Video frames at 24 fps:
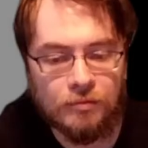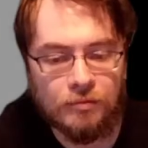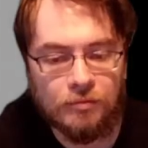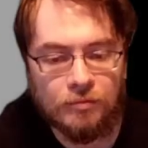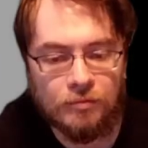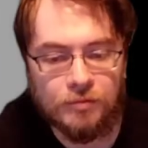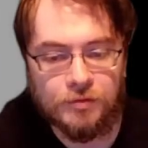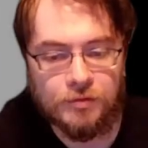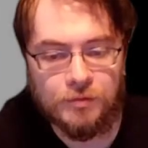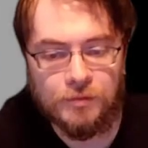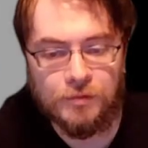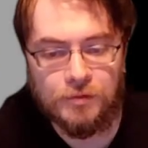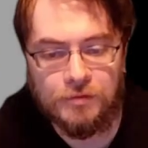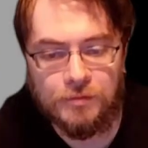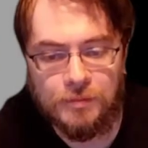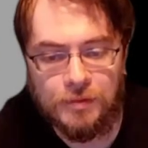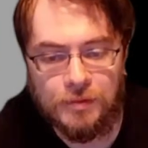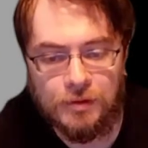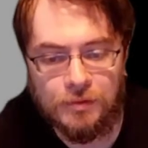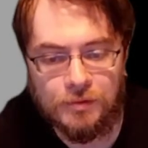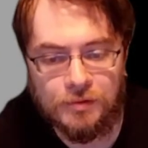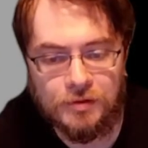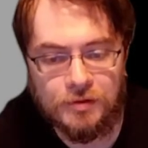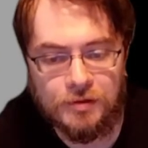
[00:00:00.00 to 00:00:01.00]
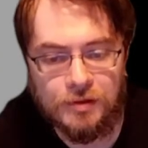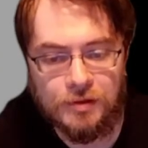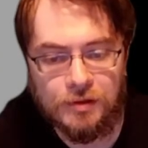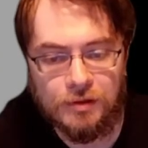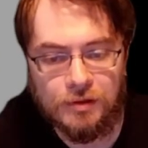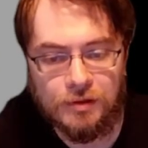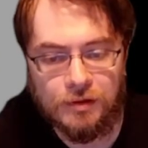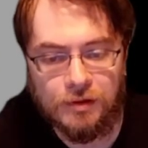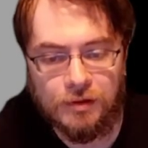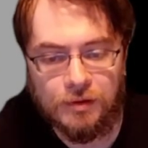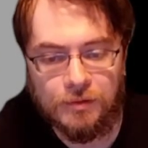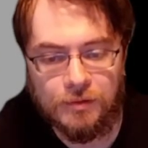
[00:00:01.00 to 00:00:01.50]
Supposed to be able to
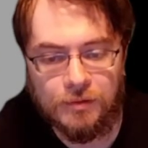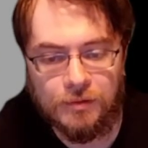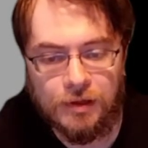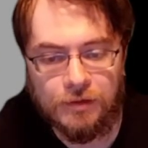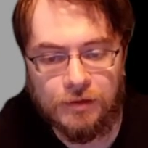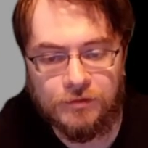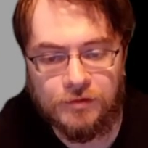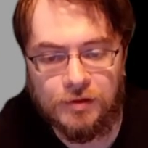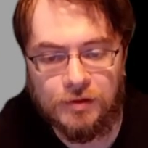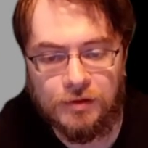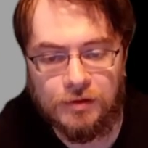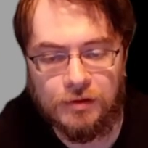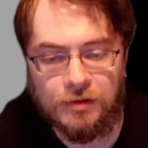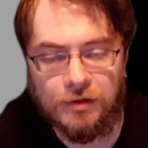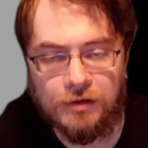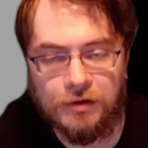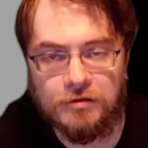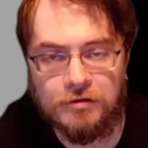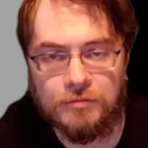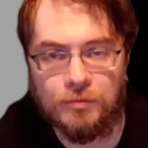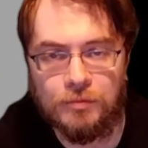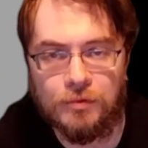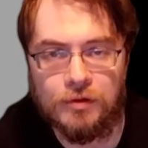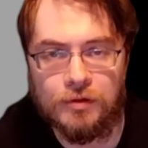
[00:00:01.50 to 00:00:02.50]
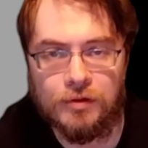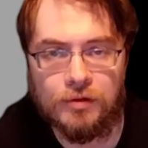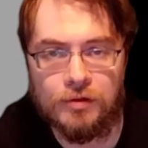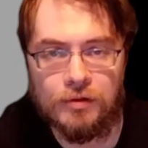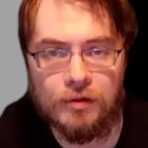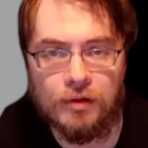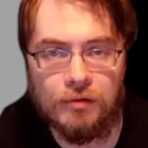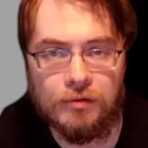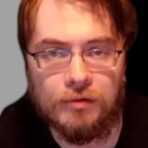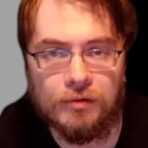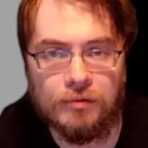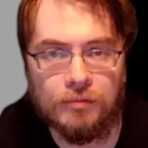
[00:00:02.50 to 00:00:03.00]
have to take an icebreaker
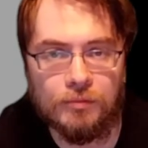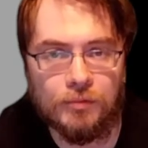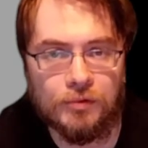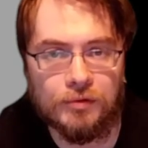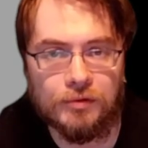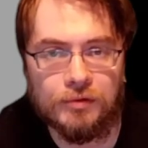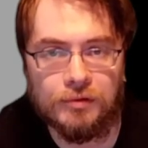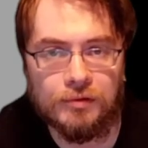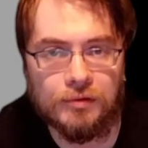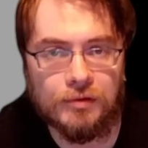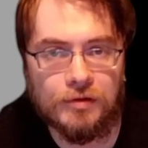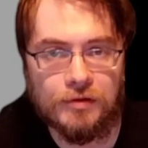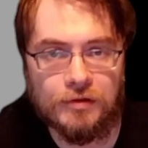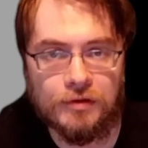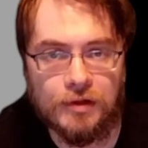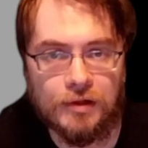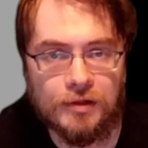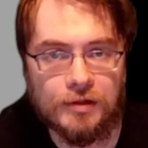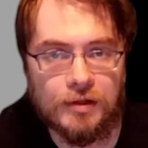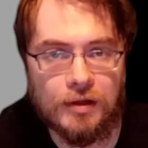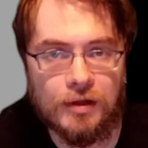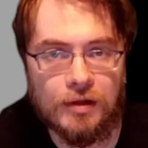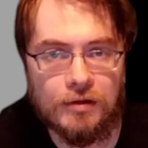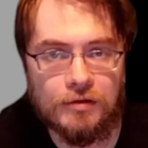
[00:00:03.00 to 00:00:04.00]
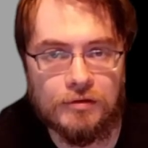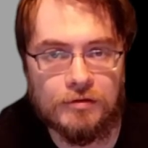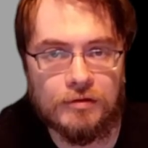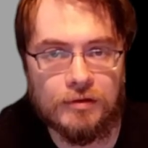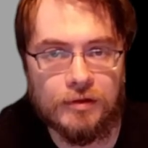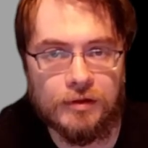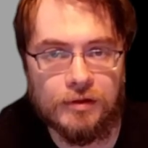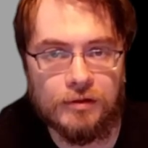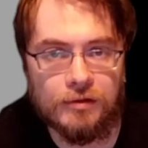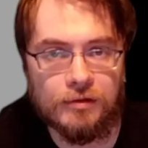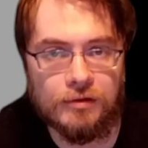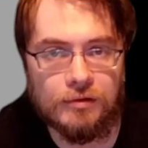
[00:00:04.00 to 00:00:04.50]
out here, but that's not the case
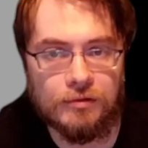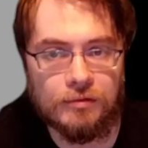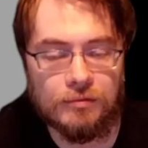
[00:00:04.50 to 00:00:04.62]
lately.